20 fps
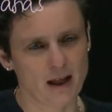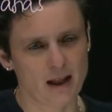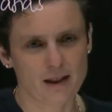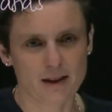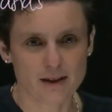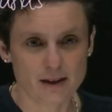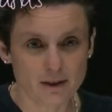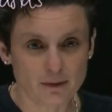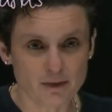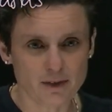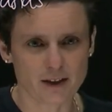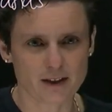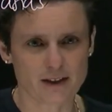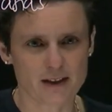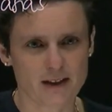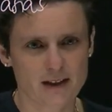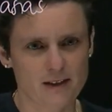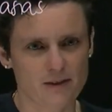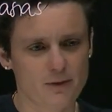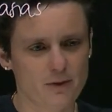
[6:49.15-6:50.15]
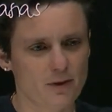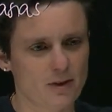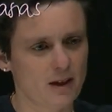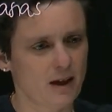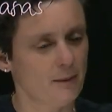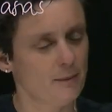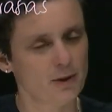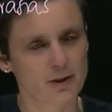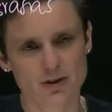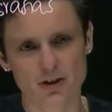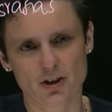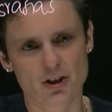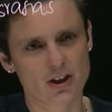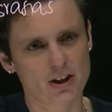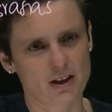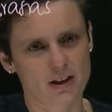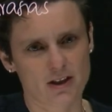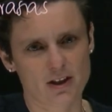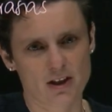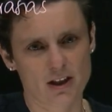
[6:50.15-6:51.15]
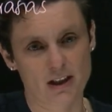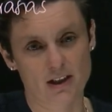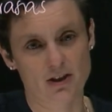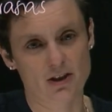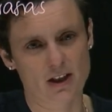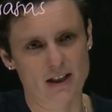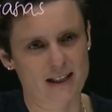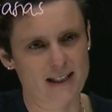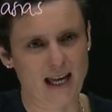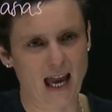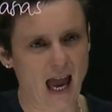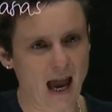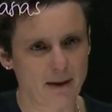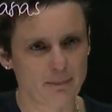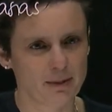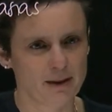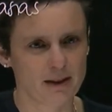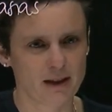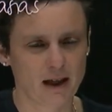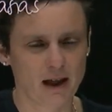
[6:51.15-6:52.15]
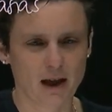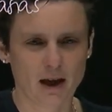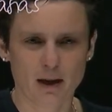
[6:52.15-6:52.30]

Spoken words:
The difference is for lamotrigine, it can just happen.